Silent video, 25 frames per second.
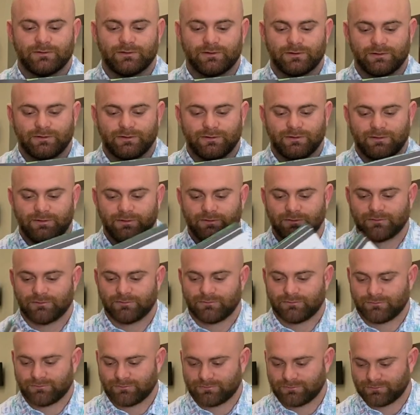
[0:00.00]

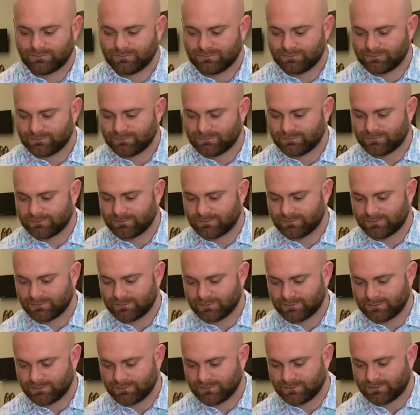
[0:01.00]

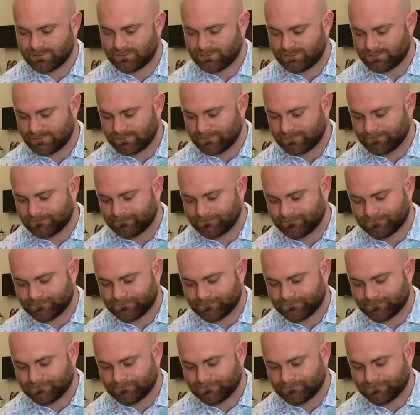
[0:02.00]
Nobody speaks.